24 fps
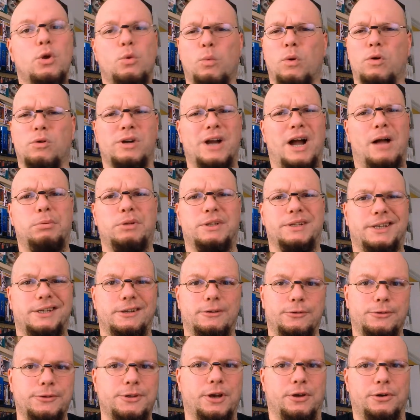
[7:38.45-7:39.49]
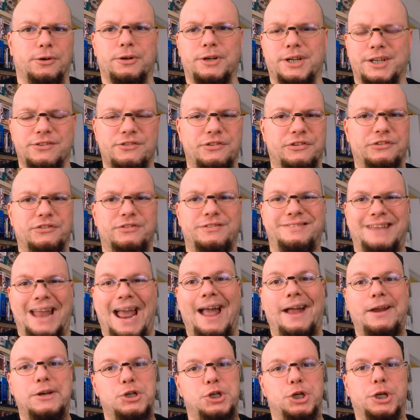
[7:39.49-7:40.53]
well, Goblin HeelCutter can just
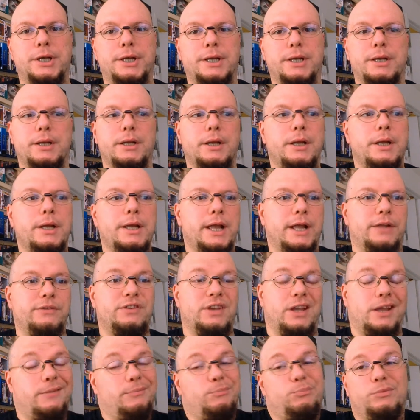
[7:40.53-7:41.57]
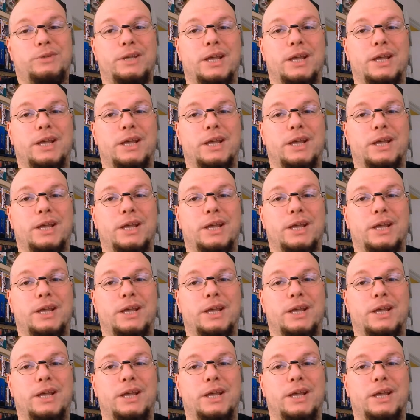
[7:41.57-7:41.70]
dash in and say,